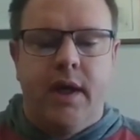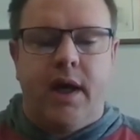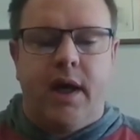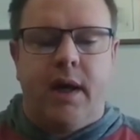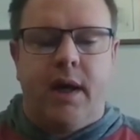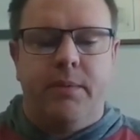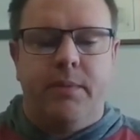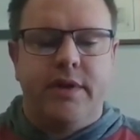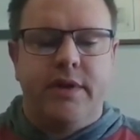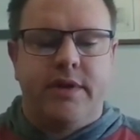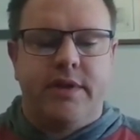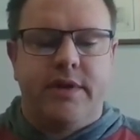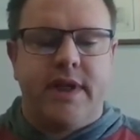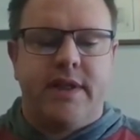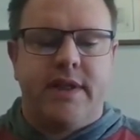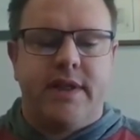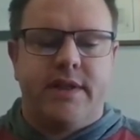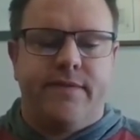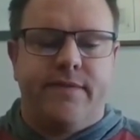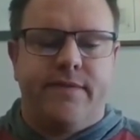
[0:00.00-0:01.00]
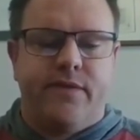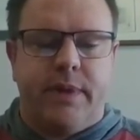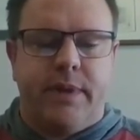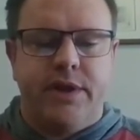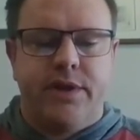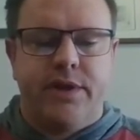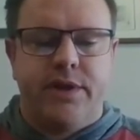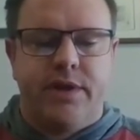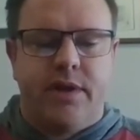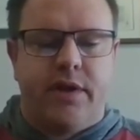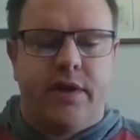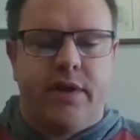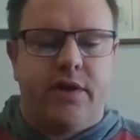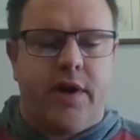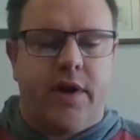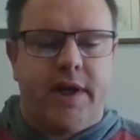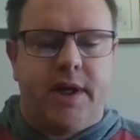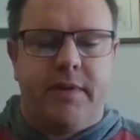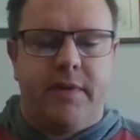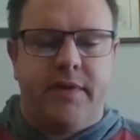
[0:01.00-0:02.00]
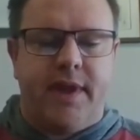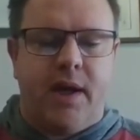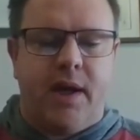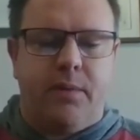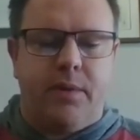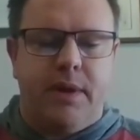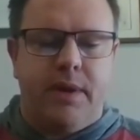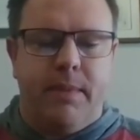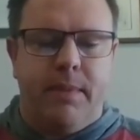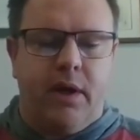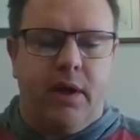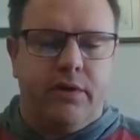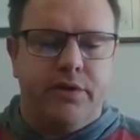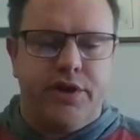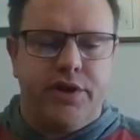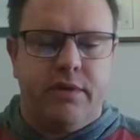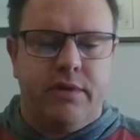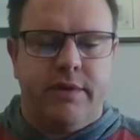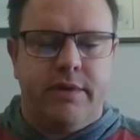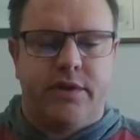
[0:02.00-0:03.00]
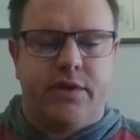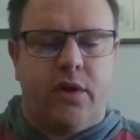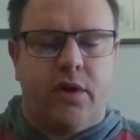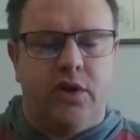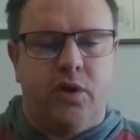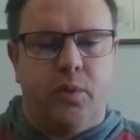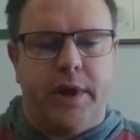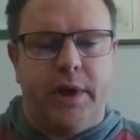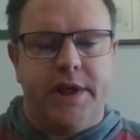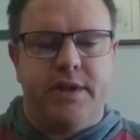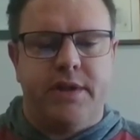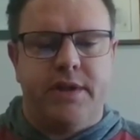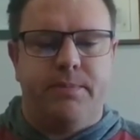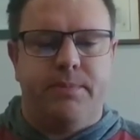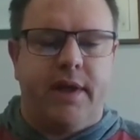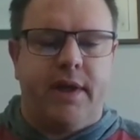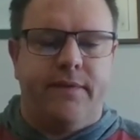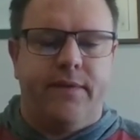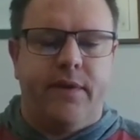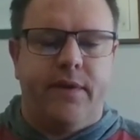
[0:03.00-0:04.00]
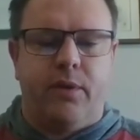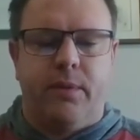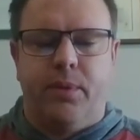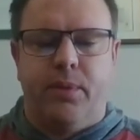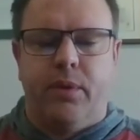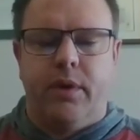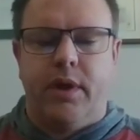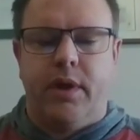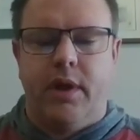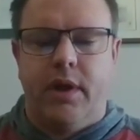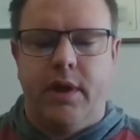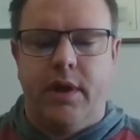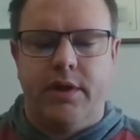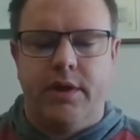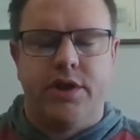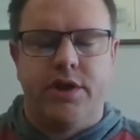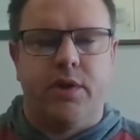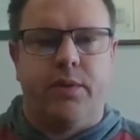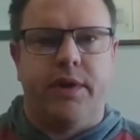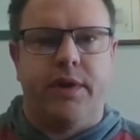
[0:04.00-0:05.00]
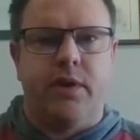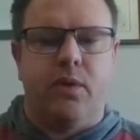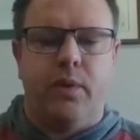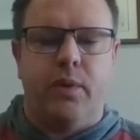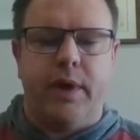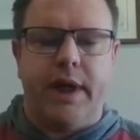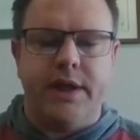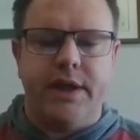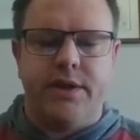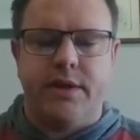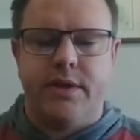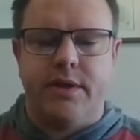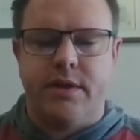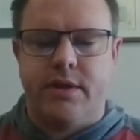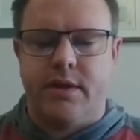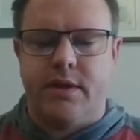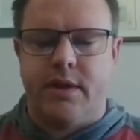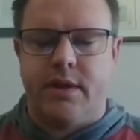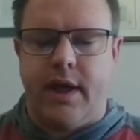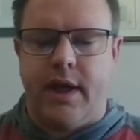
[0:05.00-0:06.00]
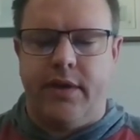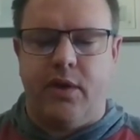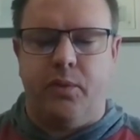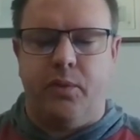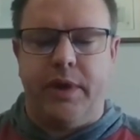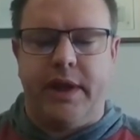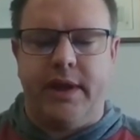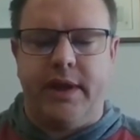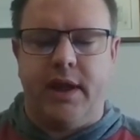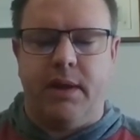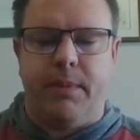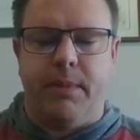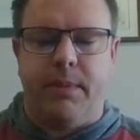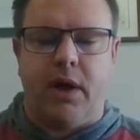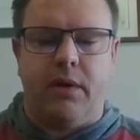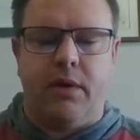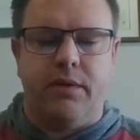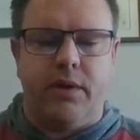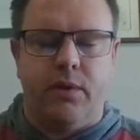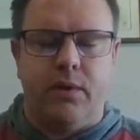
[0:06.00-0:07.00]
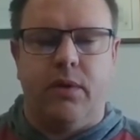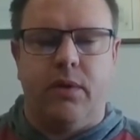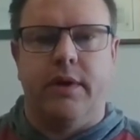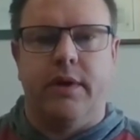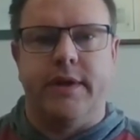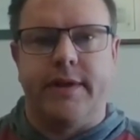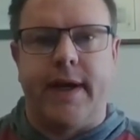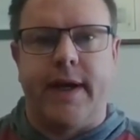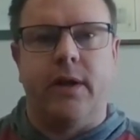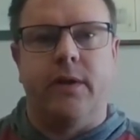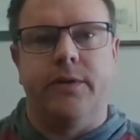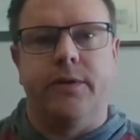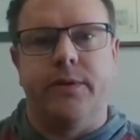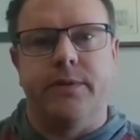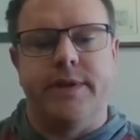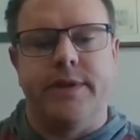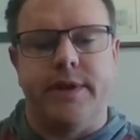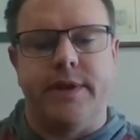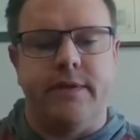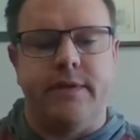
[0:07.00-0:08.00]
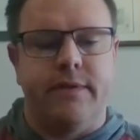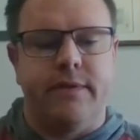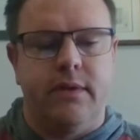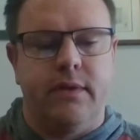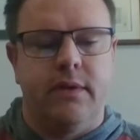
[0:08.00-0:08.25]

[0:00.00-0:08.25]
You can see this information on the document that we mailed you. It's called a wage and benefit report, showing the wages and the weekly amount you are entitled to receive.